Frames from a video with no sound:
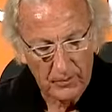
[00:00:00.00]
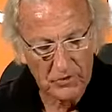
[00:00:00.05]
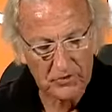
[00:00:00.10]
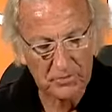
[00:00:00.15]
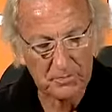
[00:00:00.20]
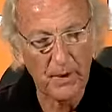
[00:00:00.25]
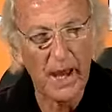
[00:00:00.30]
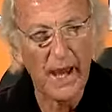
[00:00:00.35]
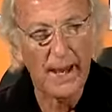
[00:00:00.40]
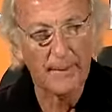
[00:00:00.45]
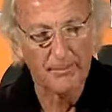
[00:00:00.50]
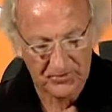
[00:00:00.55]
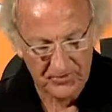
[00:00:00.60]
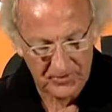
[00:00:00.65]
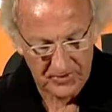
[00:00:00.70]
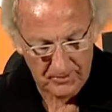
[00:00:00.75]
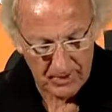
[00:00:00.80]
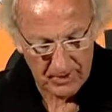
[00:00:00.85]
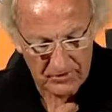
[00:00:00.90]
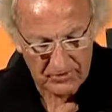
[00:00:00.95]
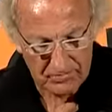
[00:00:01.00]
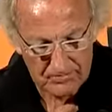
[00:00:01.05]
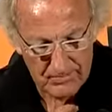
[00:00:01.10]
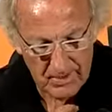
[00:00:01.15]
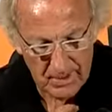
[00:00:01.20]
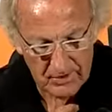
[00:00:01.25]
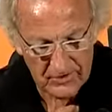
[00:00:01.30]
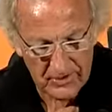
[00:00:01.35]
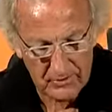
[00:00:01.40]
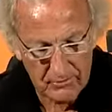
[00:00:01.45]
was perhaps the most
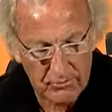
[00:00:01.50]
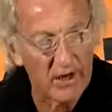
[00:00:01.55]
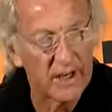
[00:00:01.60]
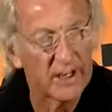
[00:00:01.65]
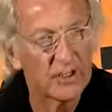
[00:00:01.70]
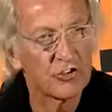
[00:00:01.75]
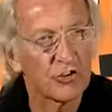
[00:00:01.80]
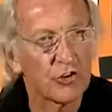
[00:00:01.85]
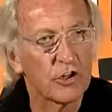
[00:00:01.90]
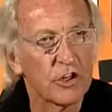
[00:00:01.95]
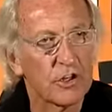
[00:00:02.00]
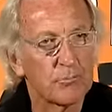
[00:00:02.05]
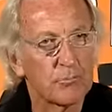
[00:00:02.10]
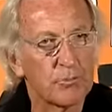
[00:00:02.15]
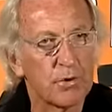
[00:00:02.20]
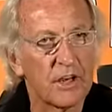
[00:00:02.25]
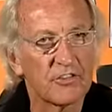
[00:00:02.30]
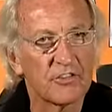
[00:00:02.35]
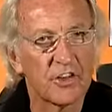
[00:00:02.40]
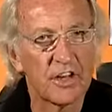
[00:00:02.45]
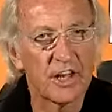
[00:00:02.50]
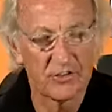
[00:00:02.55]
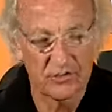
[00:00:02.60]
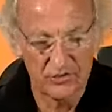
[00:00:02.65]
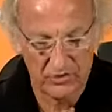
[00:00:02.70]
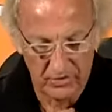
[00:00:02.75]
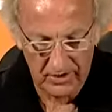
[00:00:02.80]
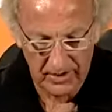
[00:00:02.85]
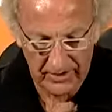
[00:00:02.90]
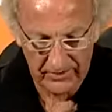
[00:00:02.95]
multiracial in
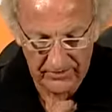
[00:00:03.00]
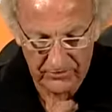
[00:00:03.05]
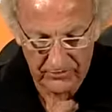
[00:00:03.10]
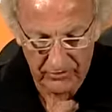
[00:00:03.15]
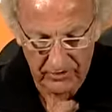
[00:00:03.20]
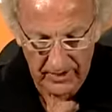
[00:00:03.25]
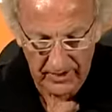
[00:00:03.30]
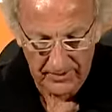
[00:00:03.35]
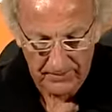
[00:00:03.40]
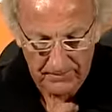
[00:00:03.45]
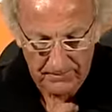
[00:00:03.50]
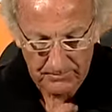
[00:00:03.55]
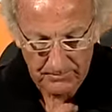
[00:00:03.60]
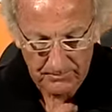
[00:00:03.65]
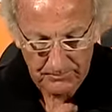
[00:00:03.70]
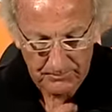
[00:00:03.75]
presidential history.